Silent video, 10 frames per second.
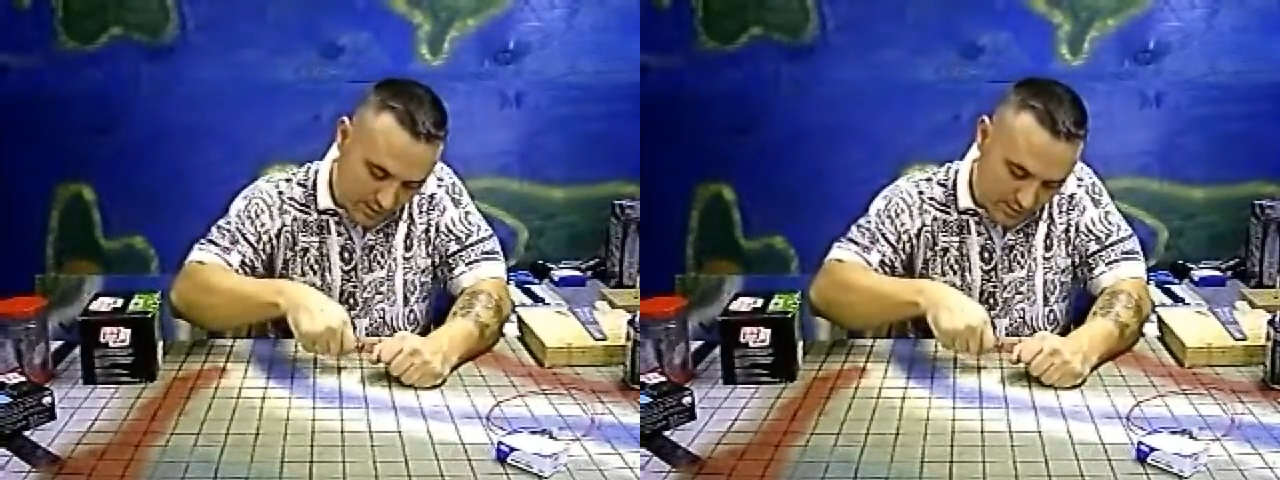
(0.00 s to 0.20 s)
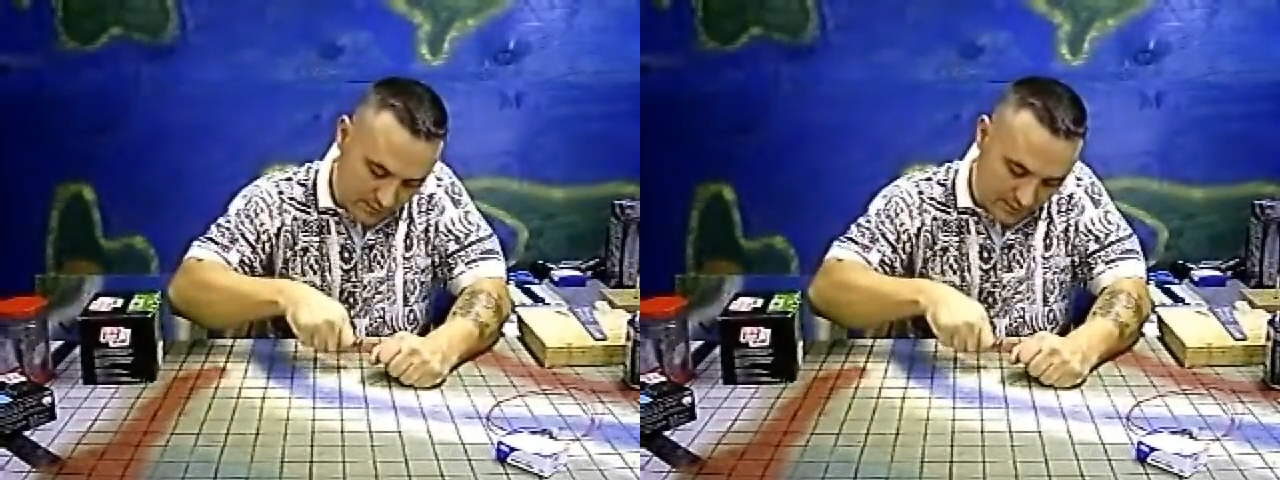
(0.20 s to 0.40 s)

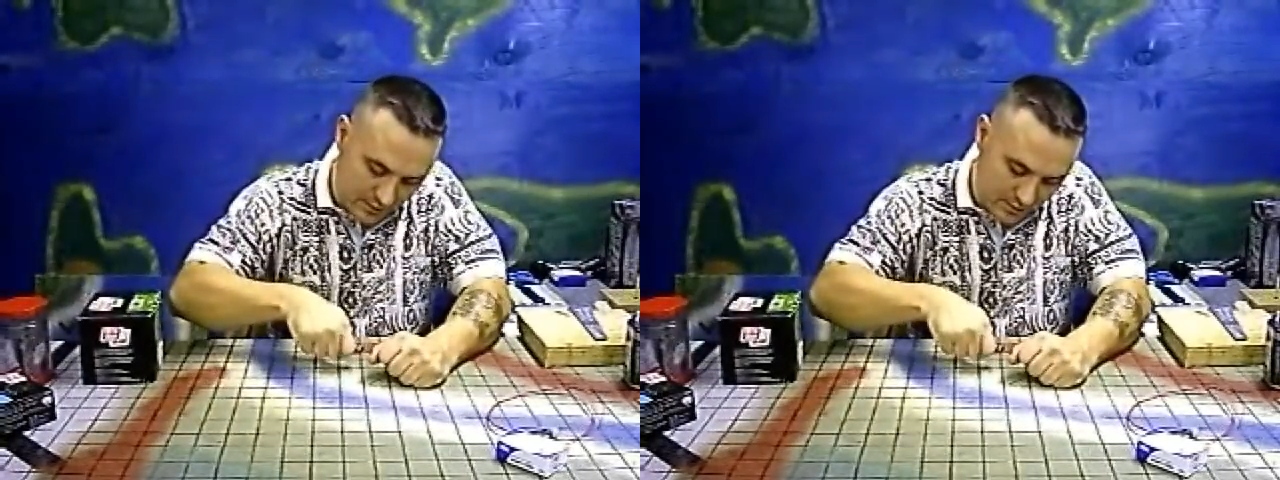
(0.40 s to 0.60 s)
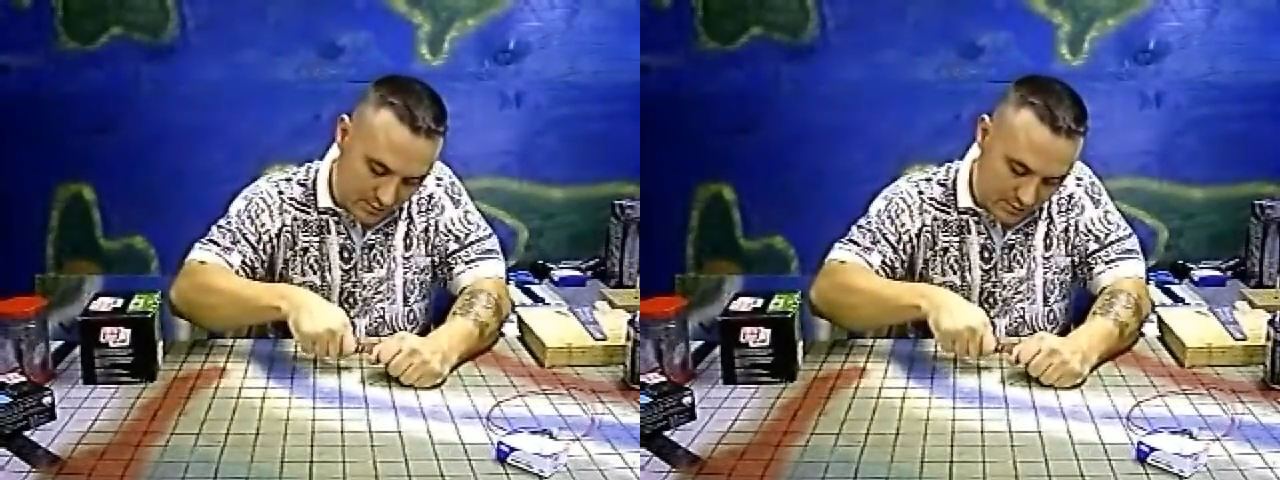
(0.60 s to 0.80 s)
Is if you
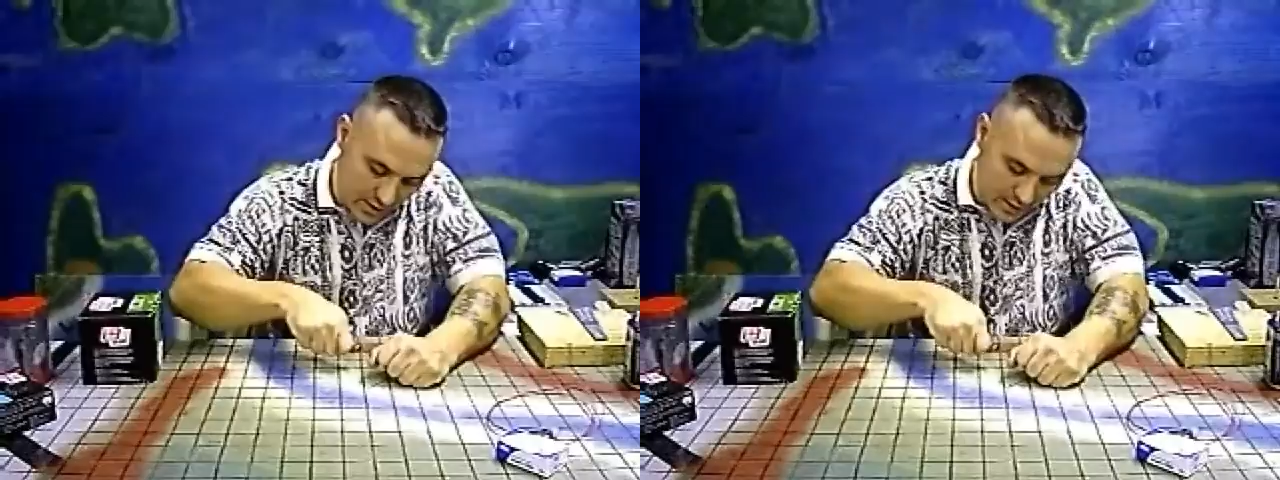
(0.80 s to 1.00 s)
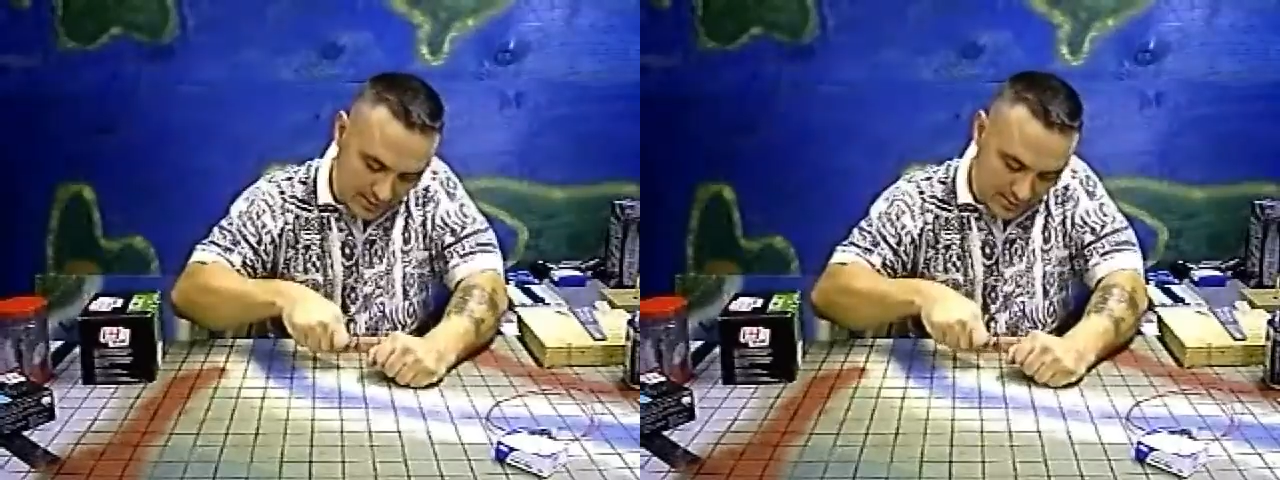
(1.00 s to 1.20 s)
use
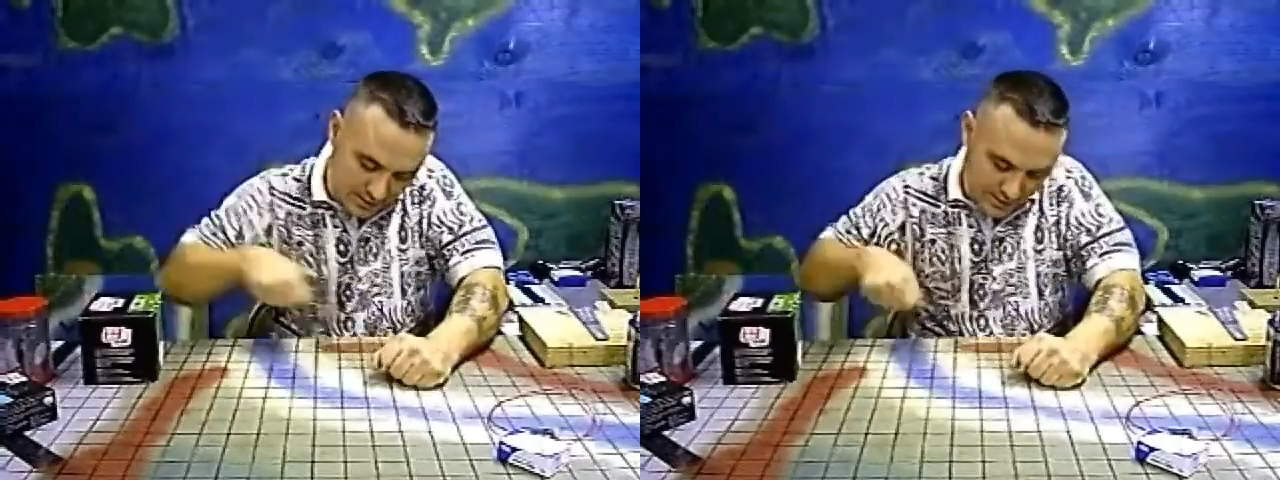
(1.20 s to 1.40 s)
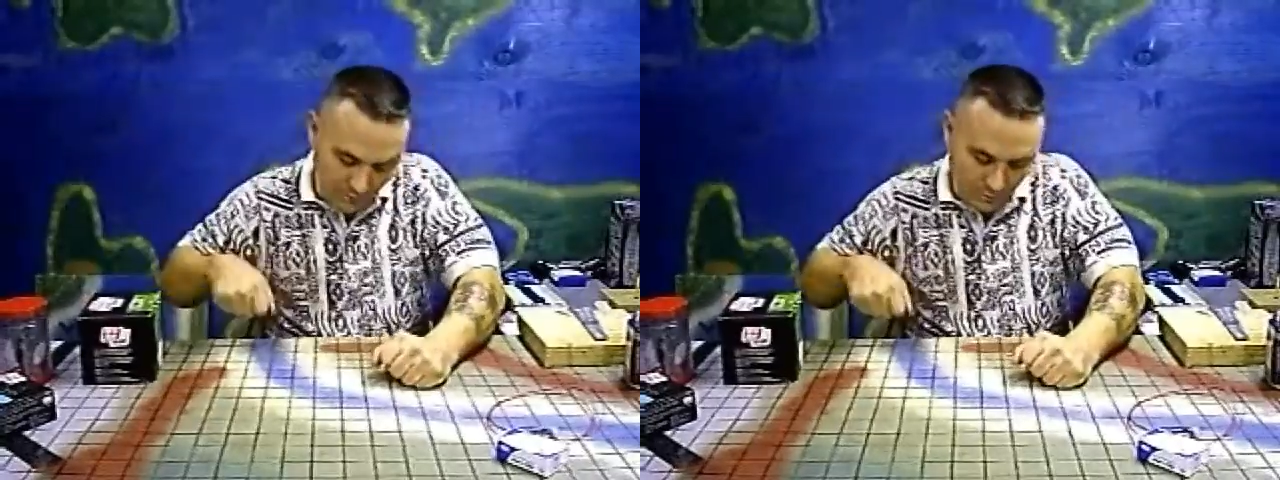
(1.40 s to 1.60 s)

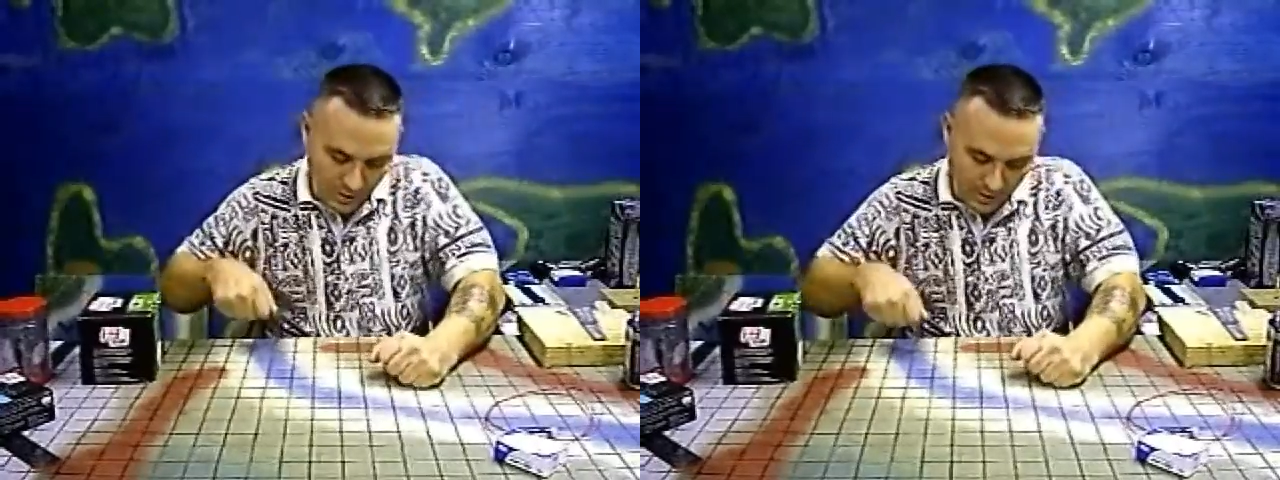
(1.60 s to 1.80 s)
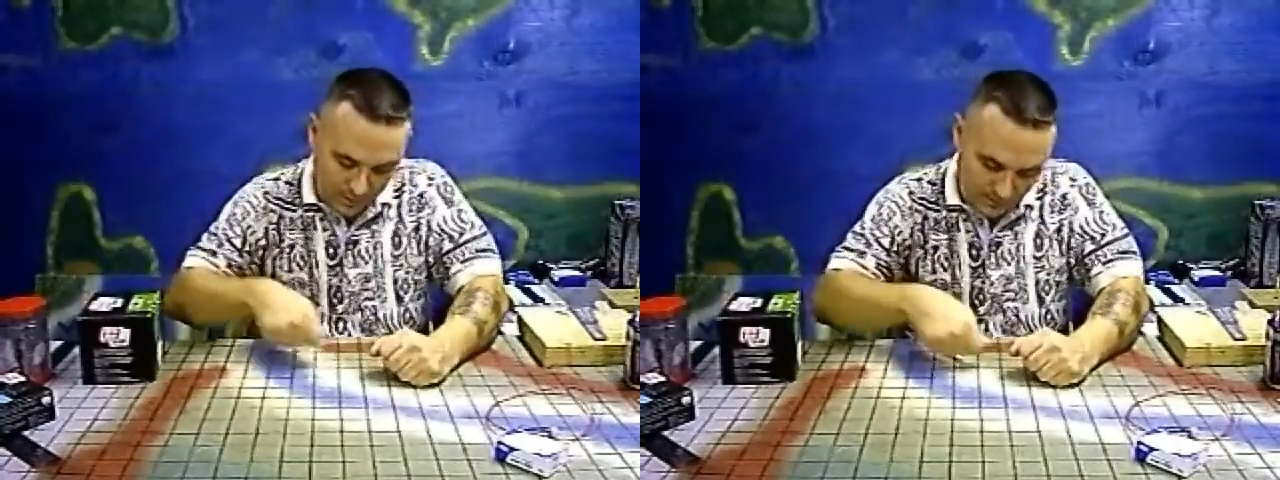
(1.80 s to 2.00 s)
non-insulated
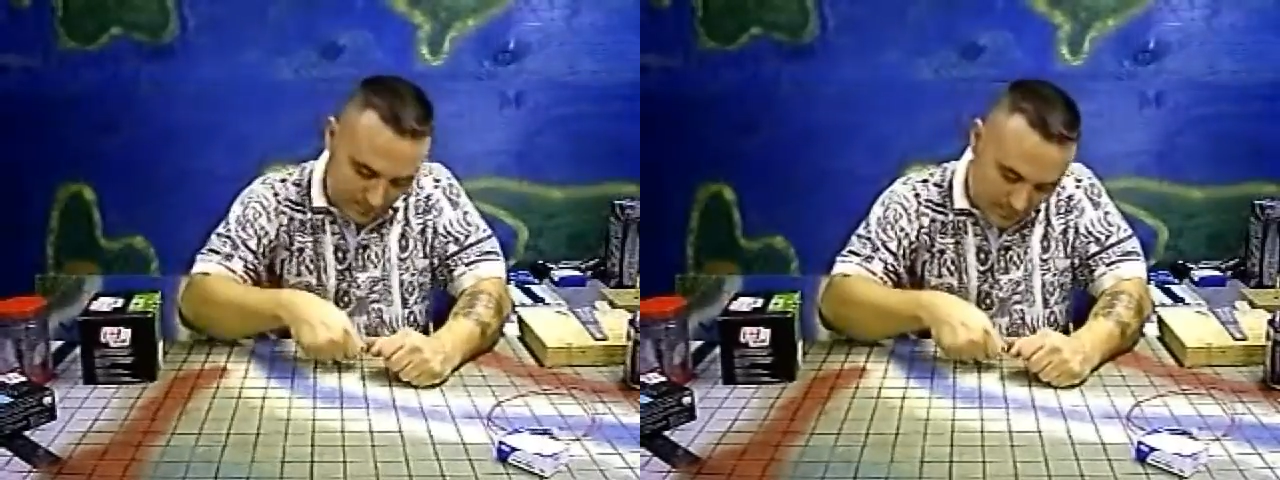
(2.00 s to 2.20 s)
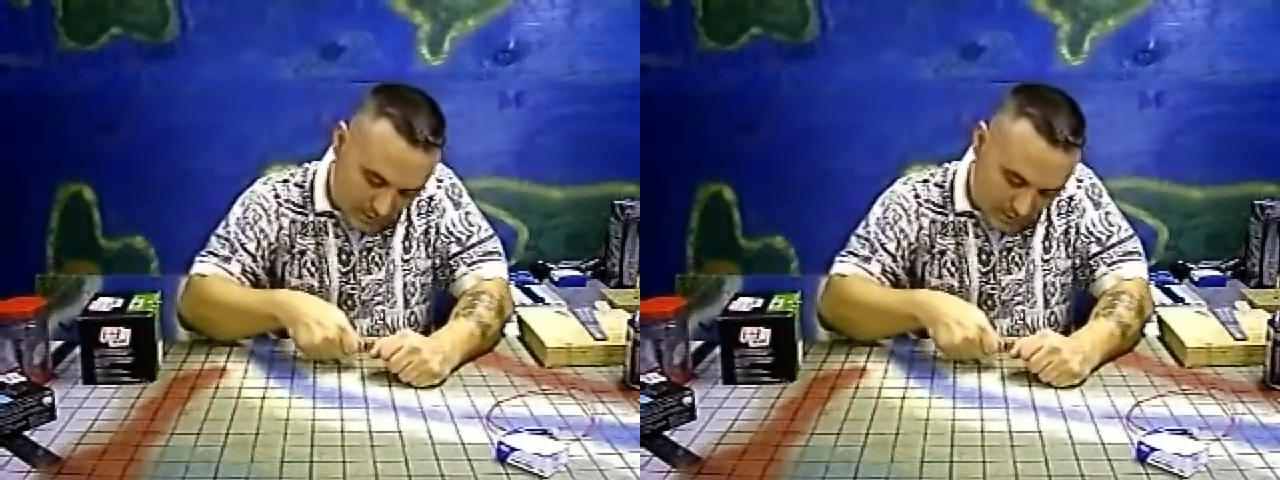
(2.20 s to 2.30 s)
wire